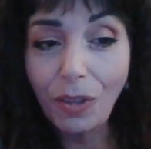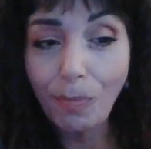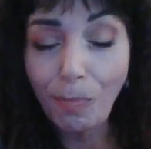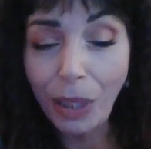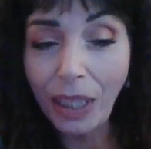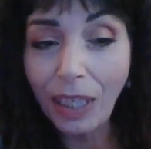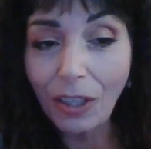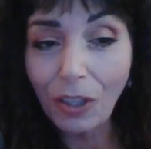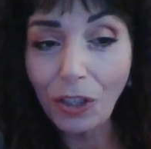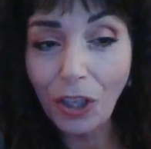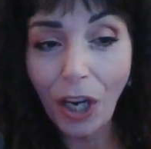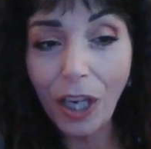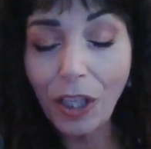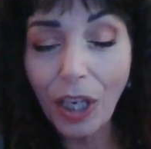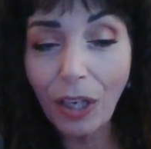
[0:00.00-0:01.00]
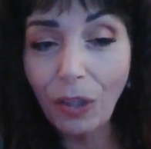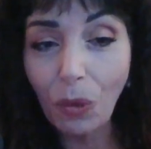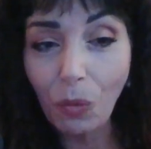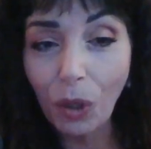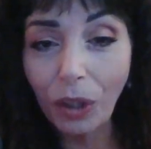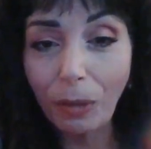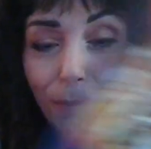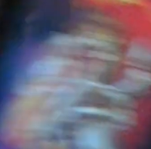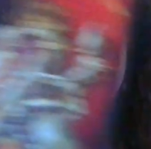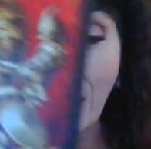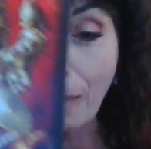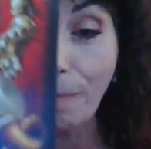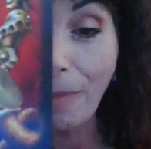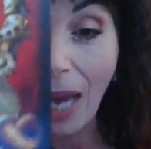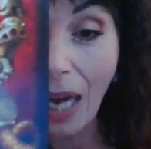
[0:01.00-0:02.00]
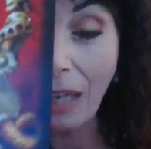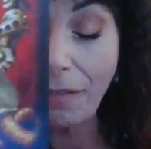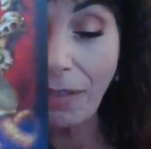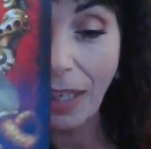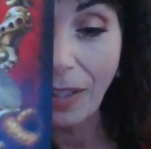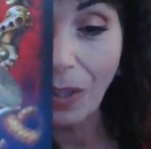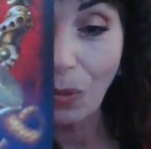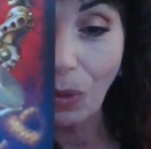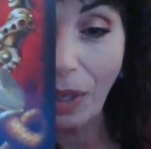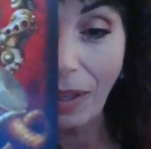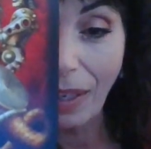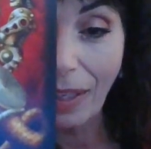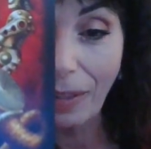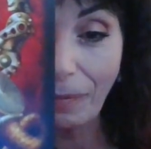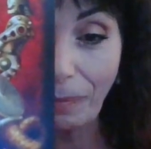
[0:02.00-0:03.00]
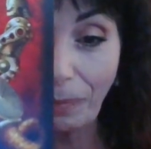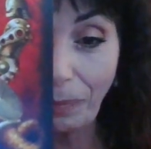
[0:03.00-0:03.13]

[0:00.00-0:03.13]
begin to charge out in the world and begin to manifest with it.